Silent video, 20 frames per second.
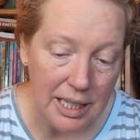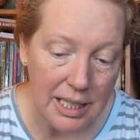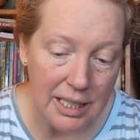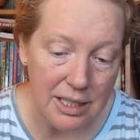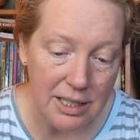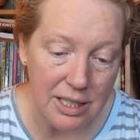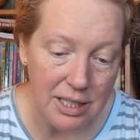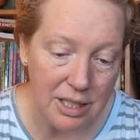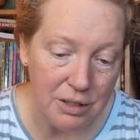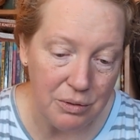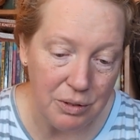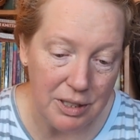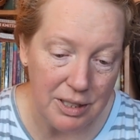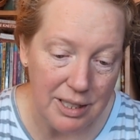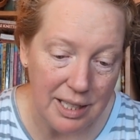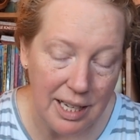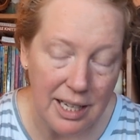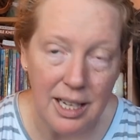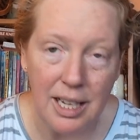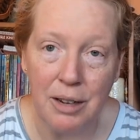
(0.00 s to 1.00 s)
It just
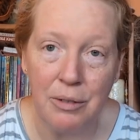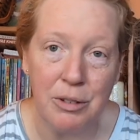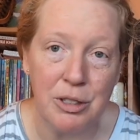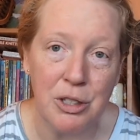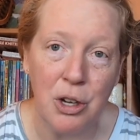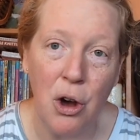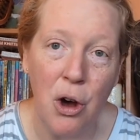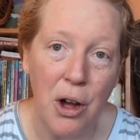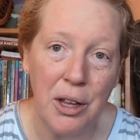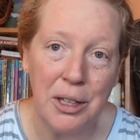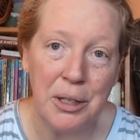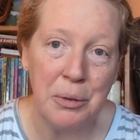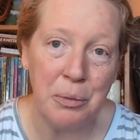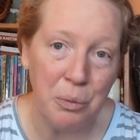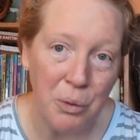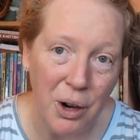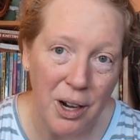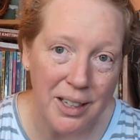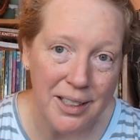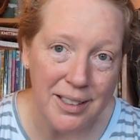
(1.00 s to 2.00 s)
was like it was all
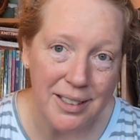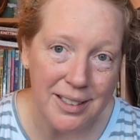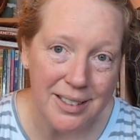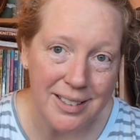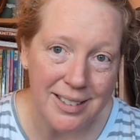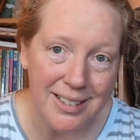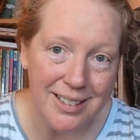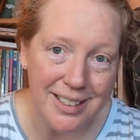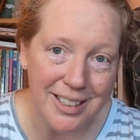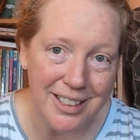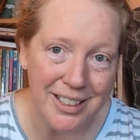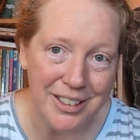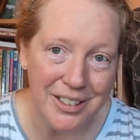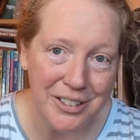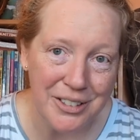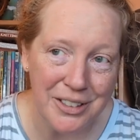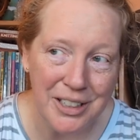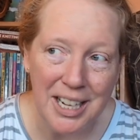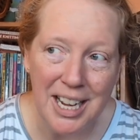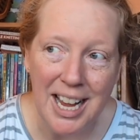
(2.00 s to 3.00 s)
in one,
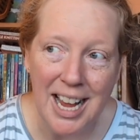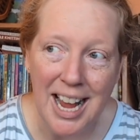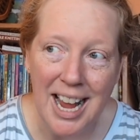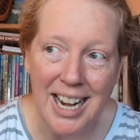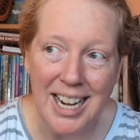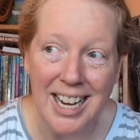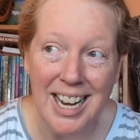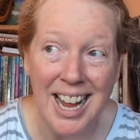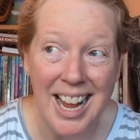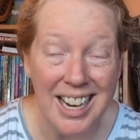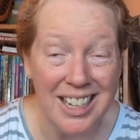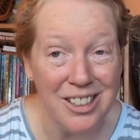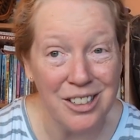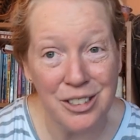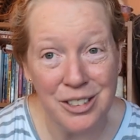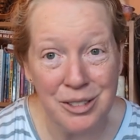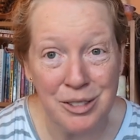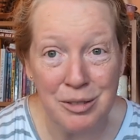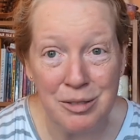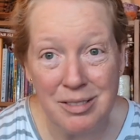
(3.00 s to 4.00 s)
and it had
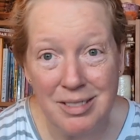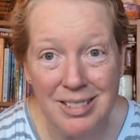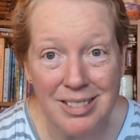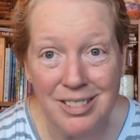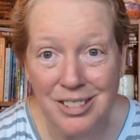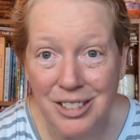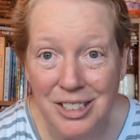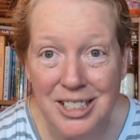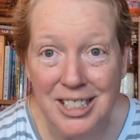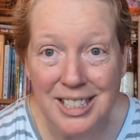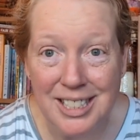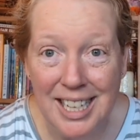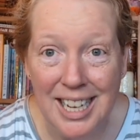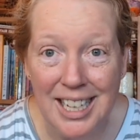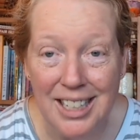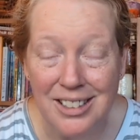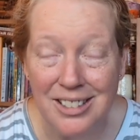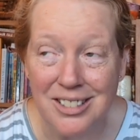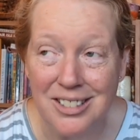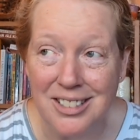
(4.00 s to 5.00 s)
good
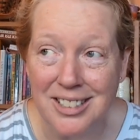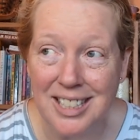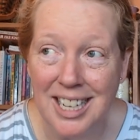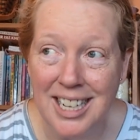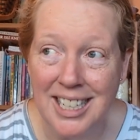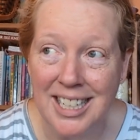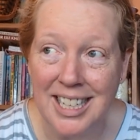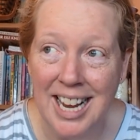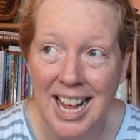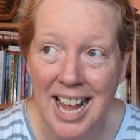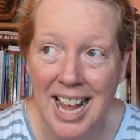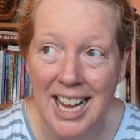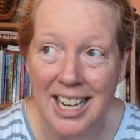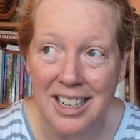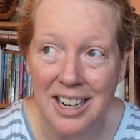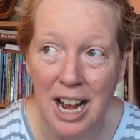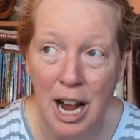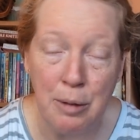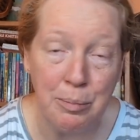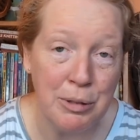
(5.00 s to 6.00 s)
sales, and it
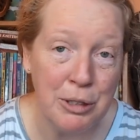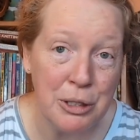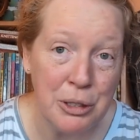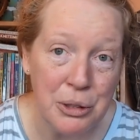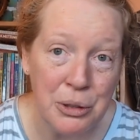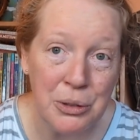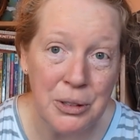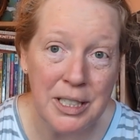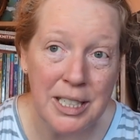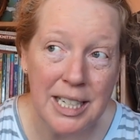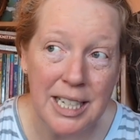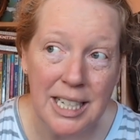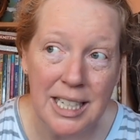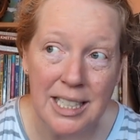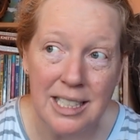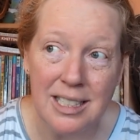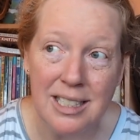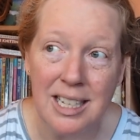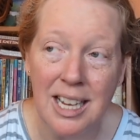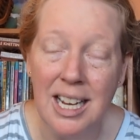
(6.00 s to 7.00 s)
had
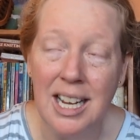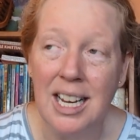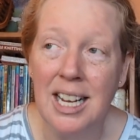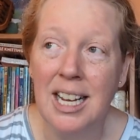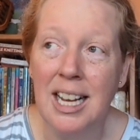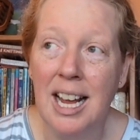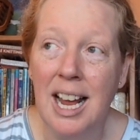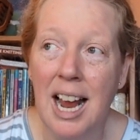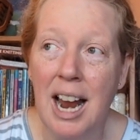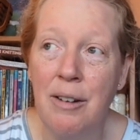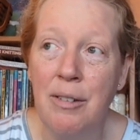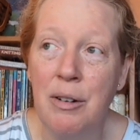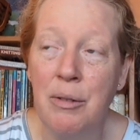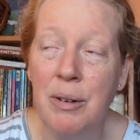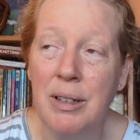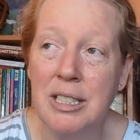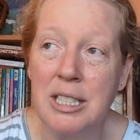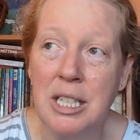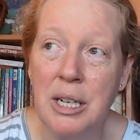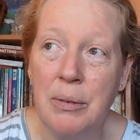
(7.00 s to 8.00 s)
opportunities every
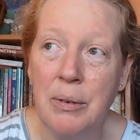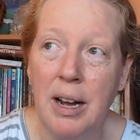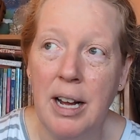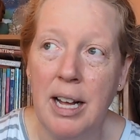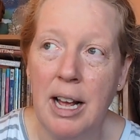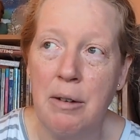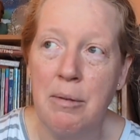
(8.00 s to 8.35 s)
once in a while.